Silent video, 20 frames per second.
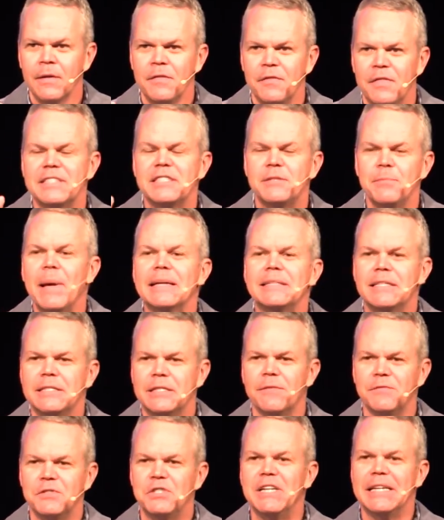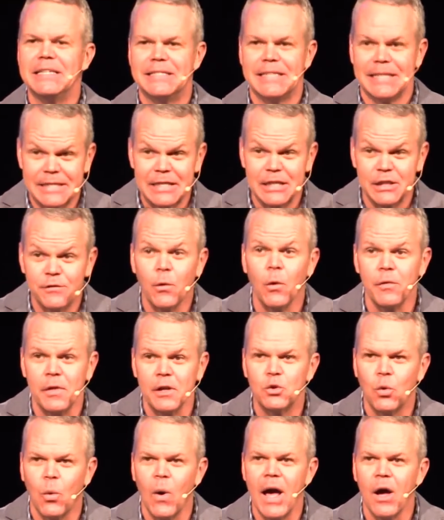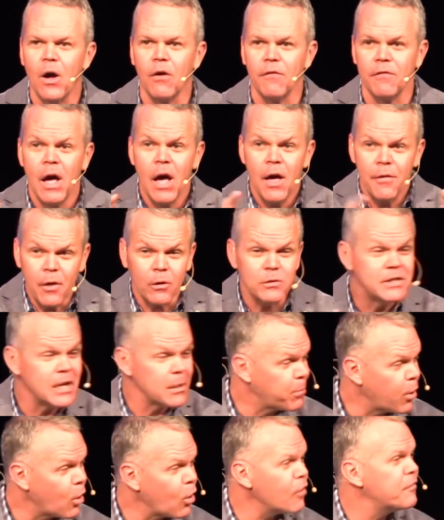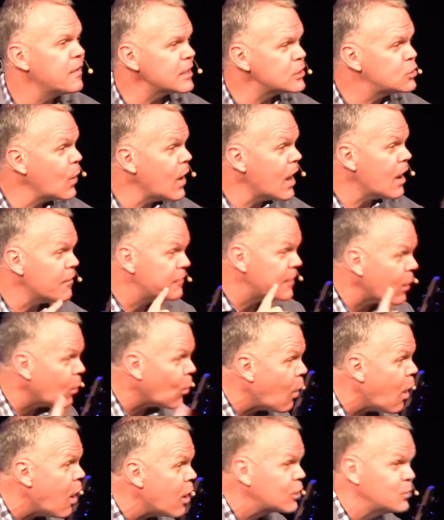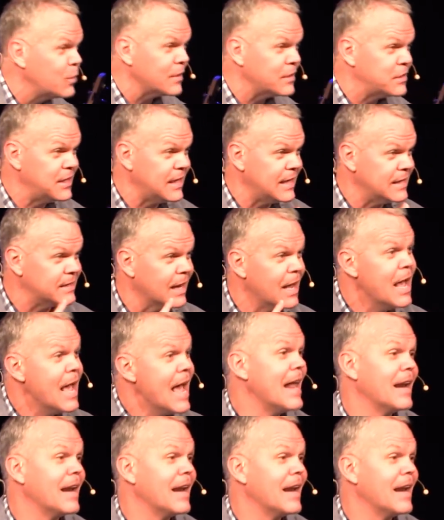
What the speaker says: This message of Jesus is for the 12, those imperfect 12 that walked with Jesus.